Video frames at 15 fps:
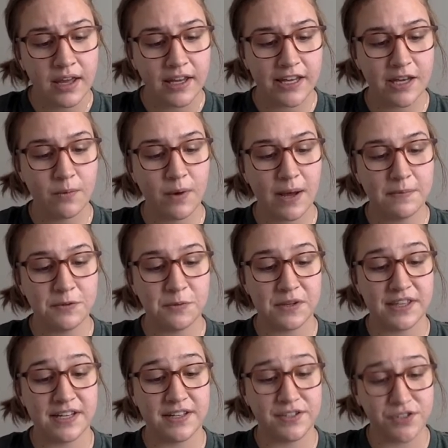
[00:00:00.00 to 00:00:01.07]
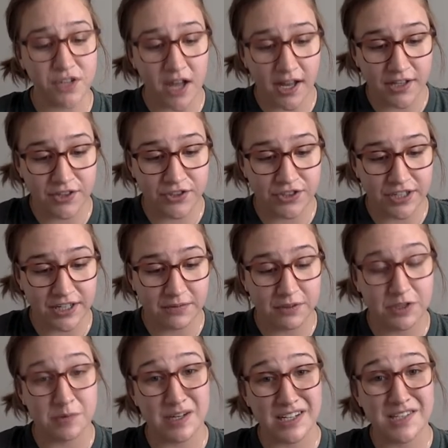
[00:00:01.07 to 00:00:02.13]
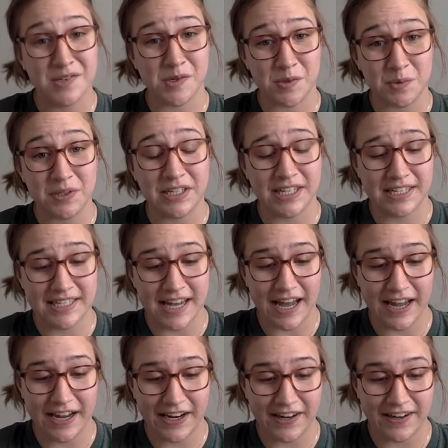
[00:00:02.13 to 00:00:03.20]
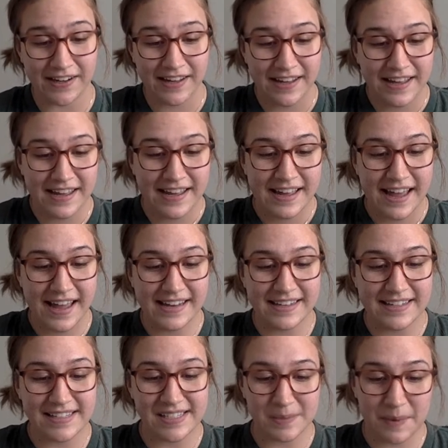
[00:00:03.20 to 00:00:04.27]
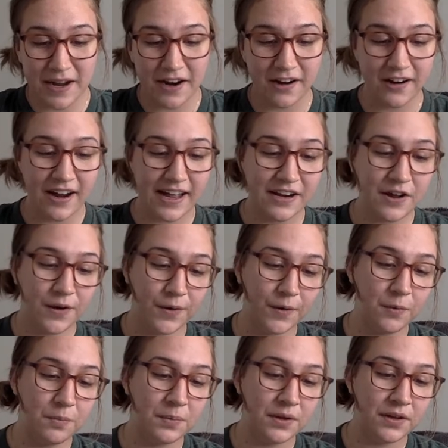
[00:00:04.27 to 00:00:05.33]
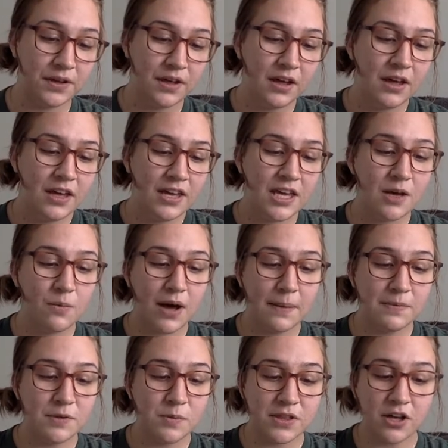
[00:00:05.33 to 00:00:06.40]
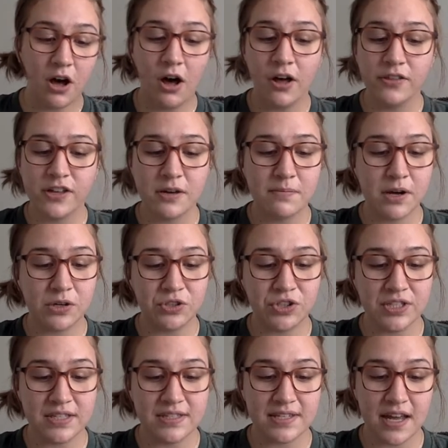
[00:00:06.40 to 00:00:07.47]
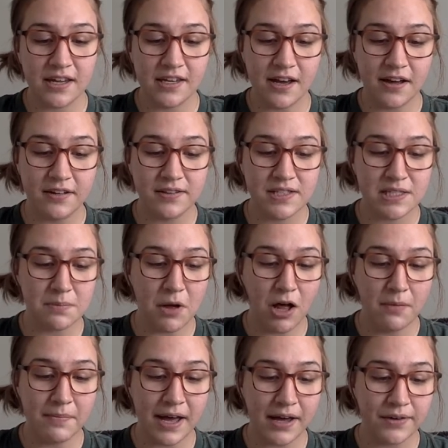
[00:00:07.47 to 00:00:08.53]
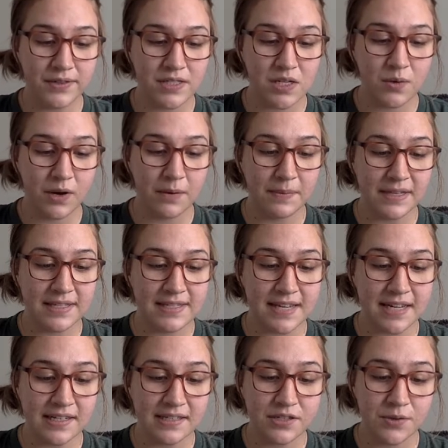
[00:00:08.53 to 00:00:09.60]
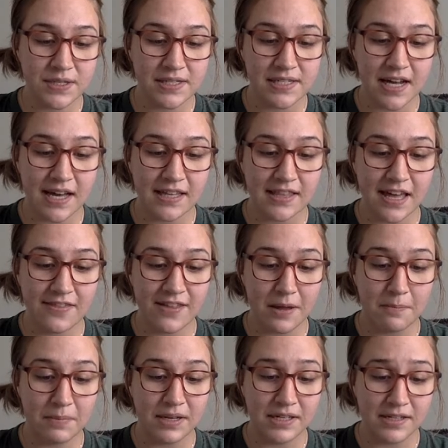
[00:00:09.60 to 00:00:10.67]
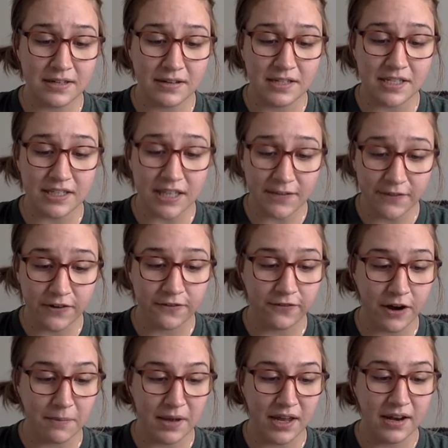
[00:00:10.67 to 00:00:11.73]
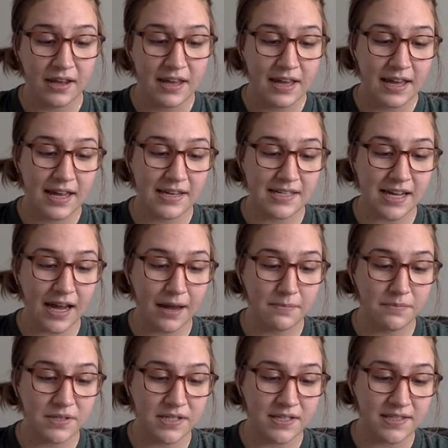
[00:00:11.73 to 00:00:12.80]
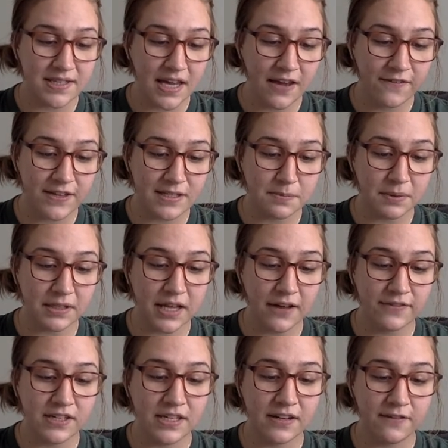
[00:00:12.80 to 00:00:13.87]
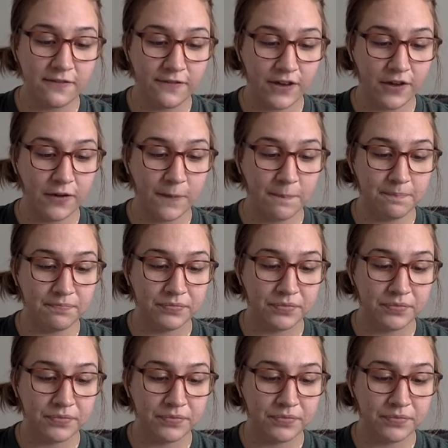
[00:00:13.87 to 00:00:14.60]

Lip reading: He wept with exhaustion, which means he was really tired, and despair and hope. He wept with all the emotions a young, small mouse who had been sent to his death and then been delivered from it in time to save his beloved can feel.